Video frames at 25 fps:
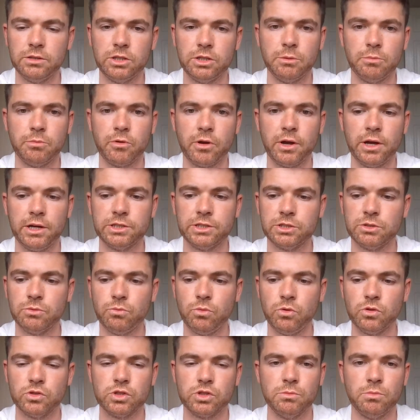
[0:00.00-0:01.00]
Depressed.
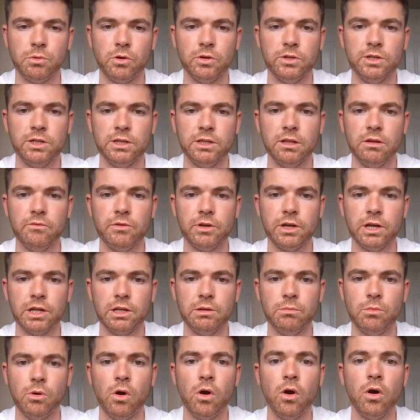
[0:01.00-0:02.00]
What's the point in living
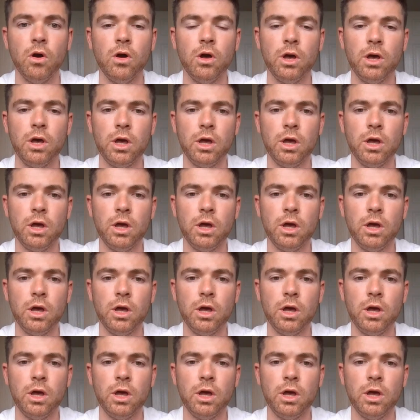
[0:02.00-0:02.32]
anymore?